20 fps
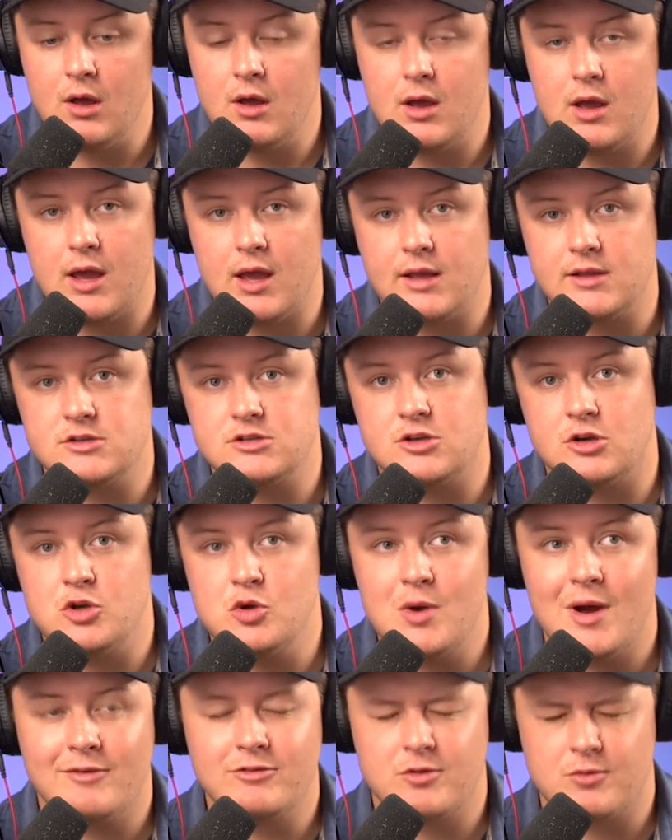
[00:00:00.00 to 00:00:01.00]
And so you
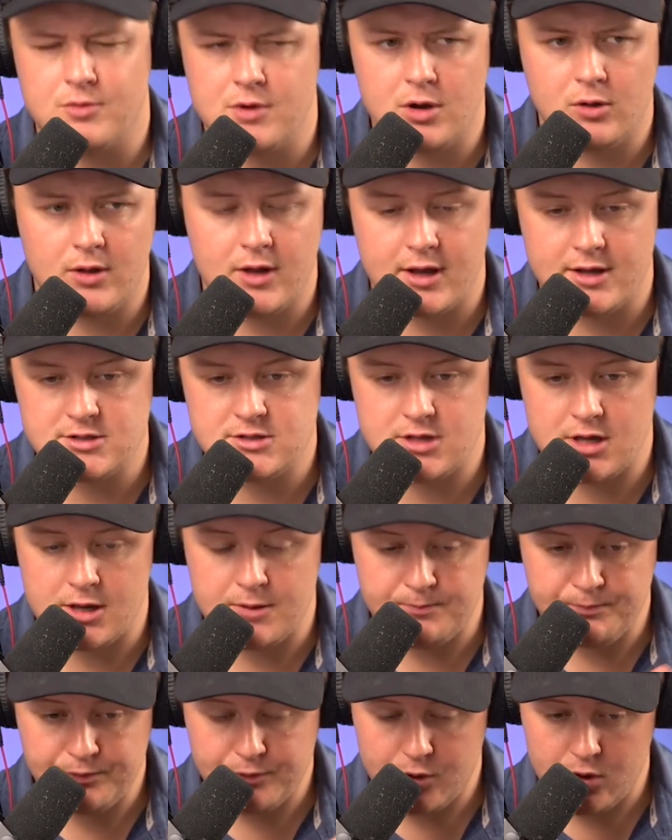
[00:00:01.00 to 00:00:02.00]
have to realize that
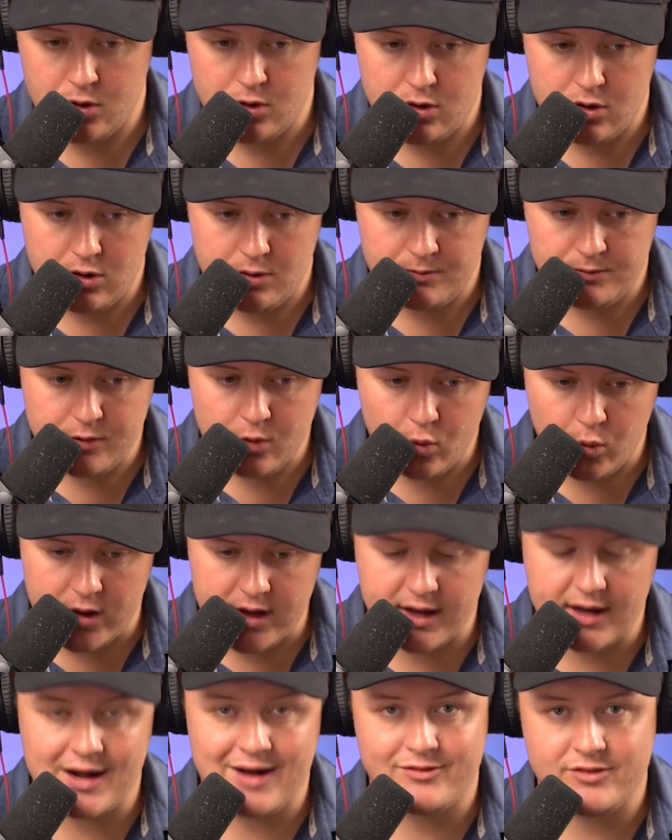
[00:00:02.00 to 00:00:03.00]
we
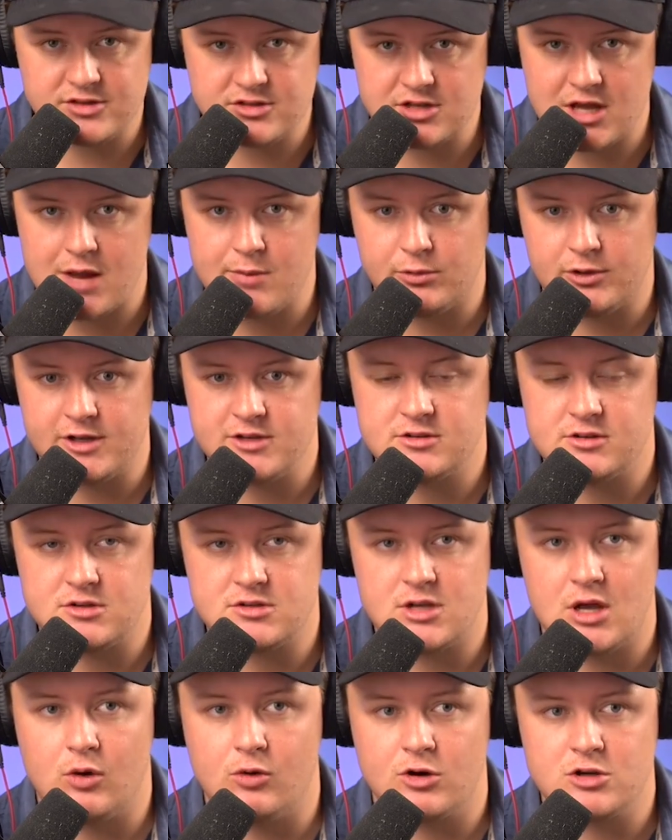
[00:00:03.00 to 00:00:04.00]
could have the same list of
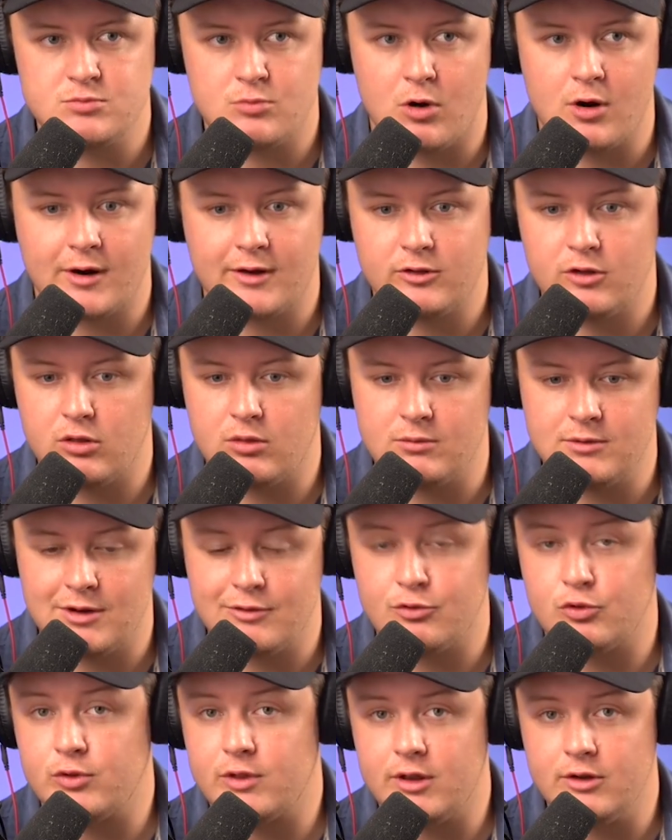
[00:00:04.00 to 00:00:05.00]
sellers, market to them
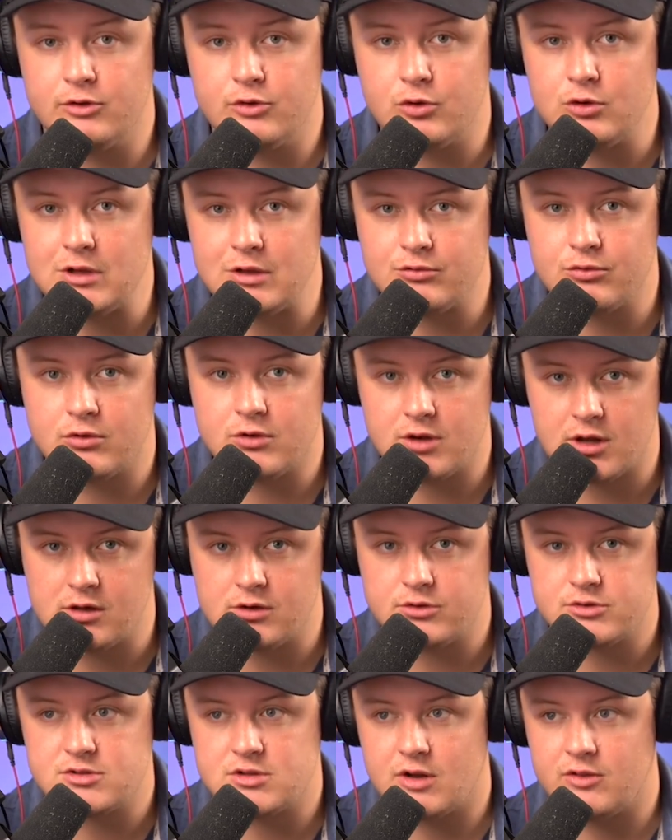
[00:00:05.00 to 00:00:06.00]
differently, and do different
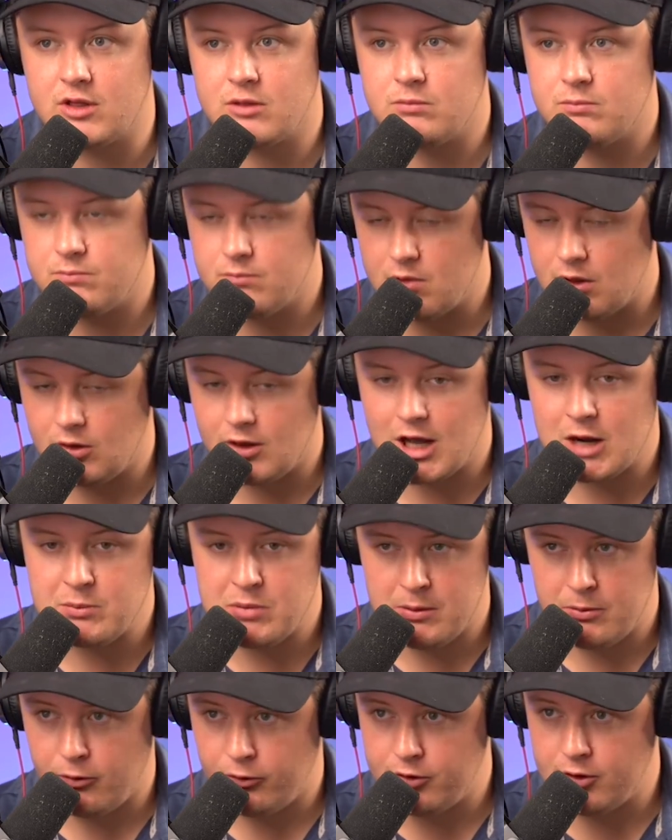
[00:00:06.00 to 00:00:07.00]
deals. And I think a lot of
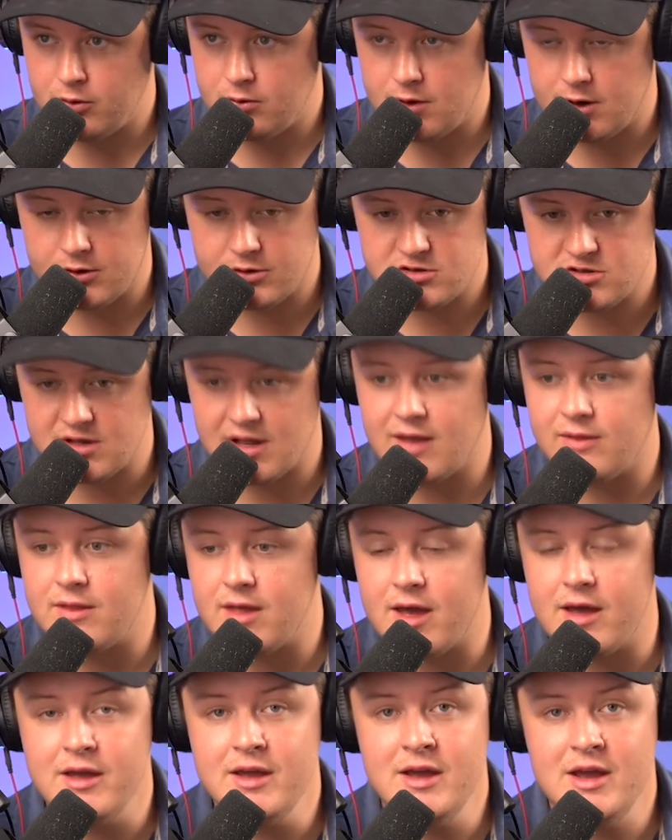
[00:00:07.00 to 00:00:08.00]
people don't understand
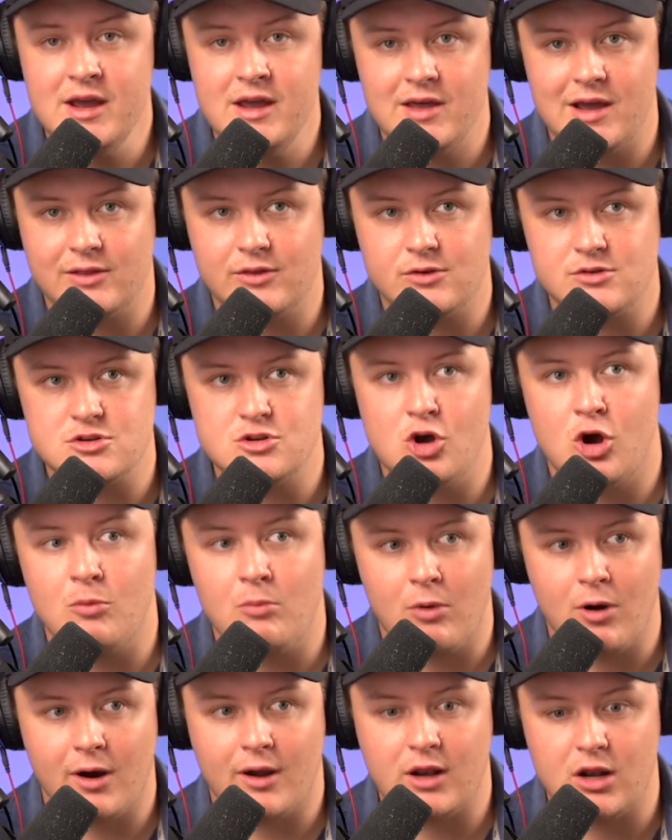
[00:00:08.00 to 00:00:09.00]
that. Like there's no
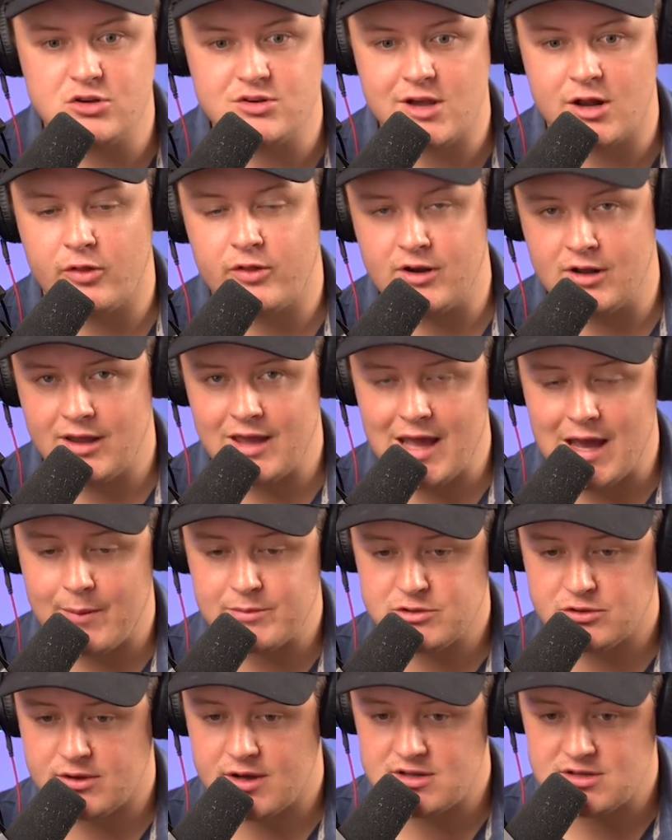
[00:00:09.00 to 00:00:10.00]
marketing channel that
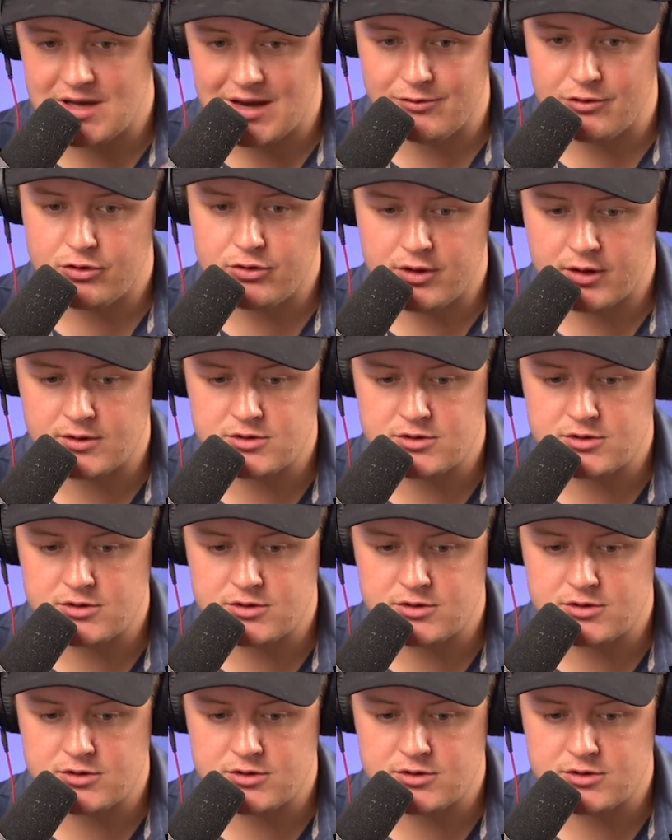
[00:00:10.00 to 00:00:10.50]
encapsulates everything.